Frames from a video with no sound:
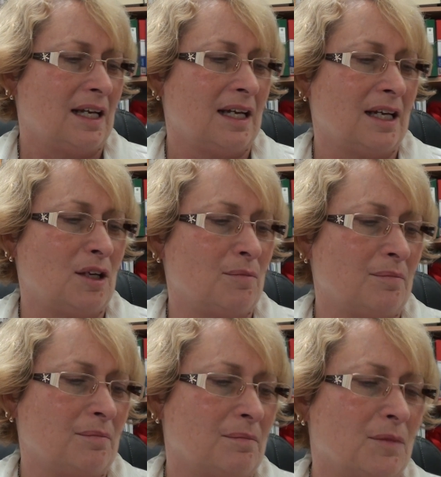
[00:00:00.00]

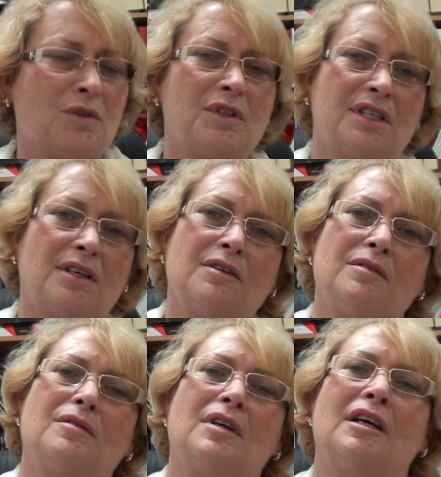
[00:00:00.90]

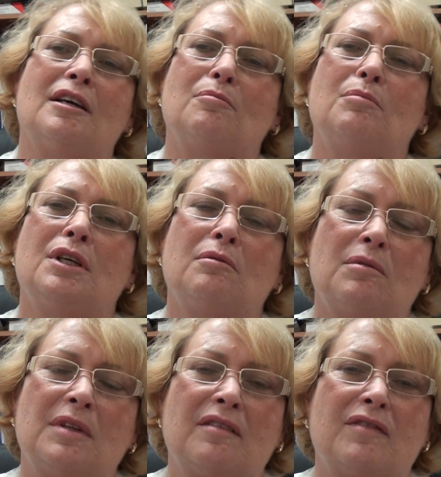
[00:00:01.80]
Also, people
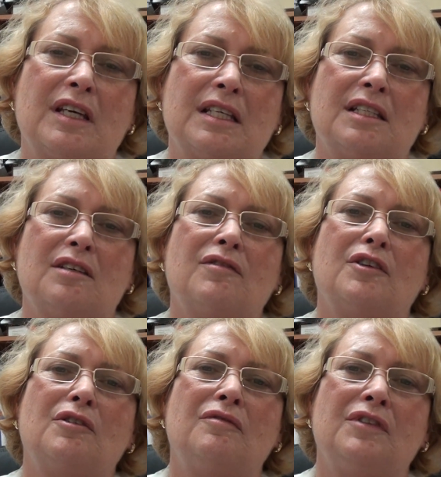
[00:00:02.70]
with FASD are
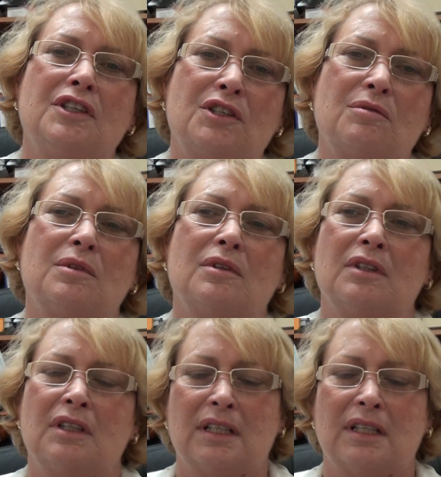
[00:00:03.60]
very visual.